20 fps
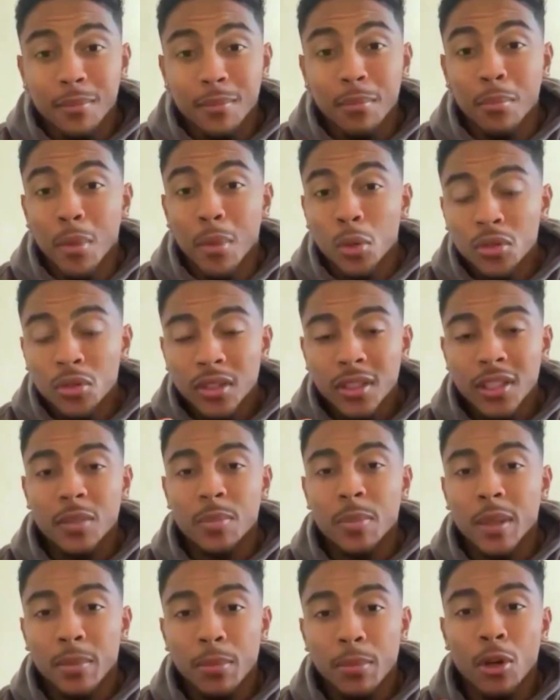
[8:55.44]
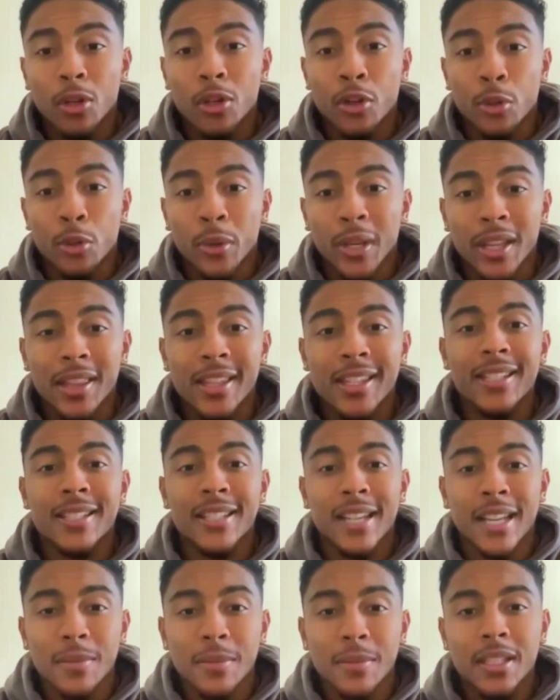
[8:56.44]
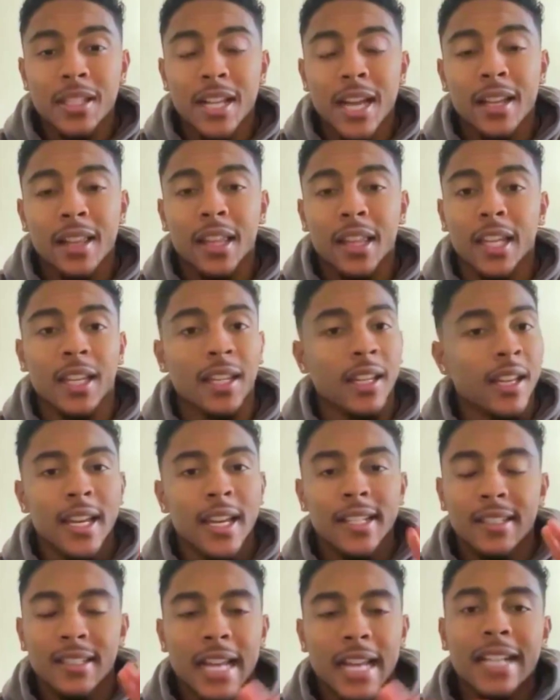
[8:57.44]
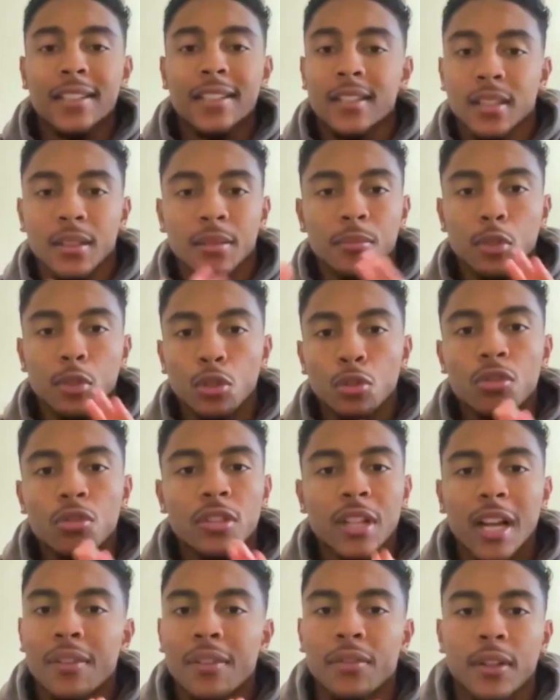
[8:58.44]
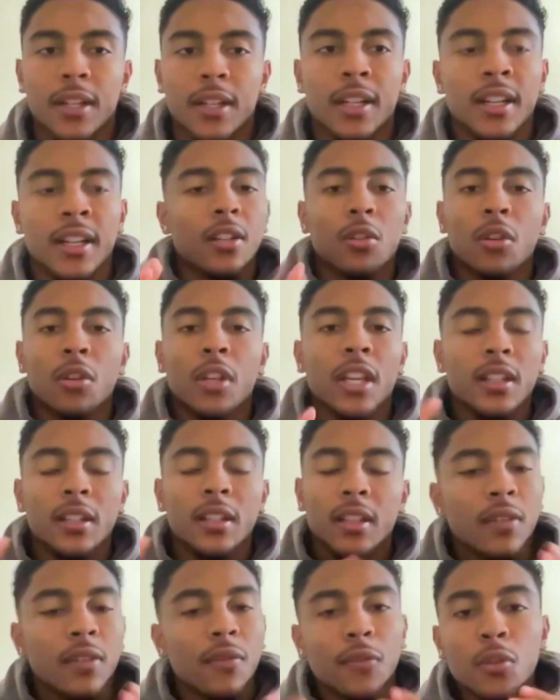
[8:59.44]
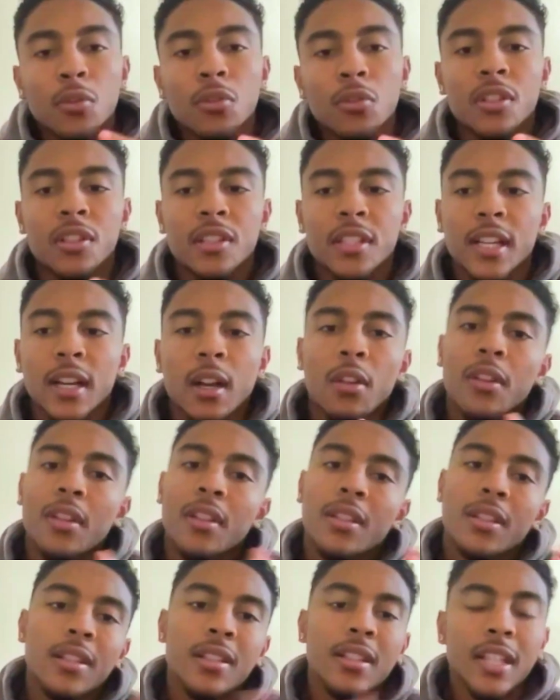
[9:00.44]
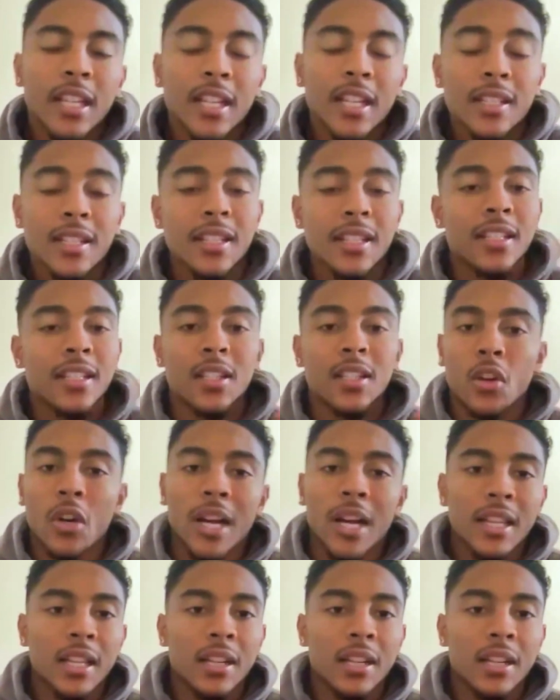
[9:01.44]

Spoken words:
most of these people are doing the same exact thing. It's not some new software. Don't get confused and say, oh, this is this and this is go high